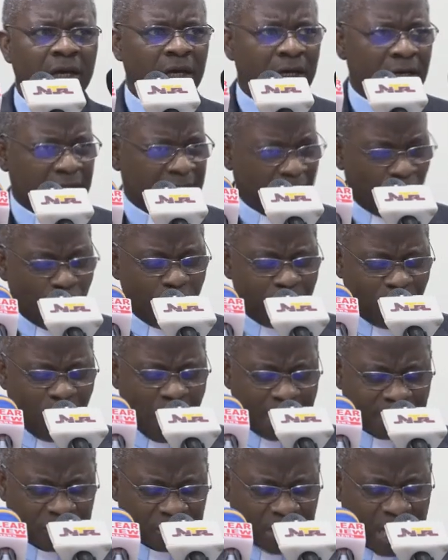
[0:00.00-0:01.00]

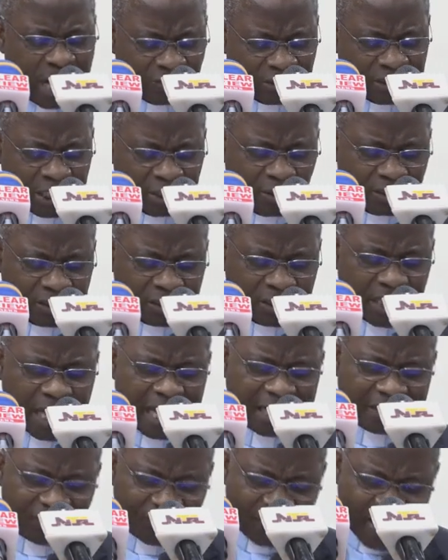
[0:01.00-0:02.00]
Rehoboam's counselors
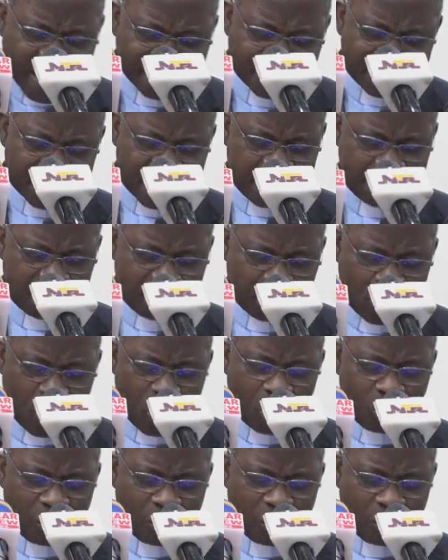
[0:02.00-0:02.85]
advised him on